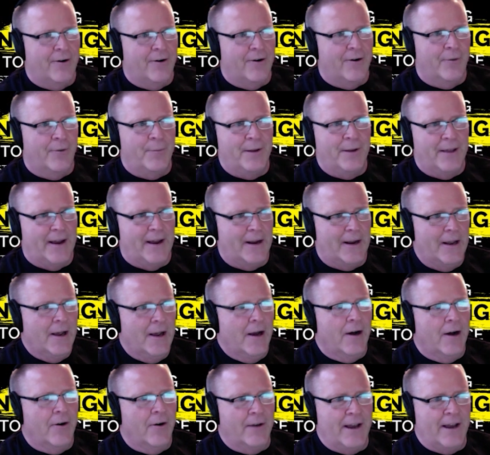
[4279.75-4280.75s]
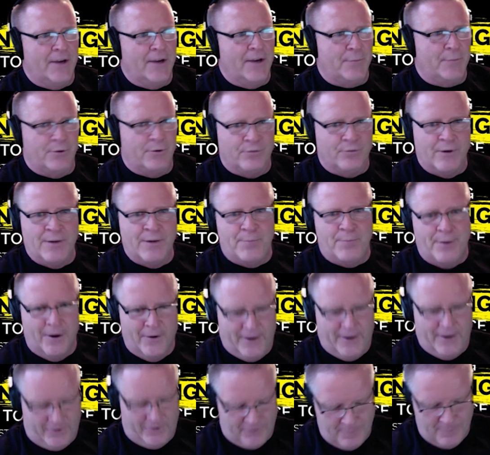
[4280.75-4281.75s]
would be like, okay, it's between
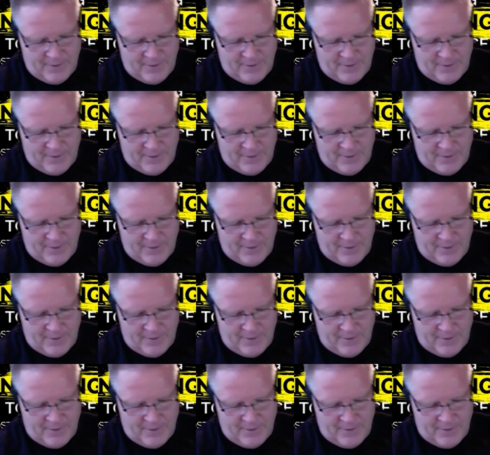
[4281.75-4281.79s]
periods.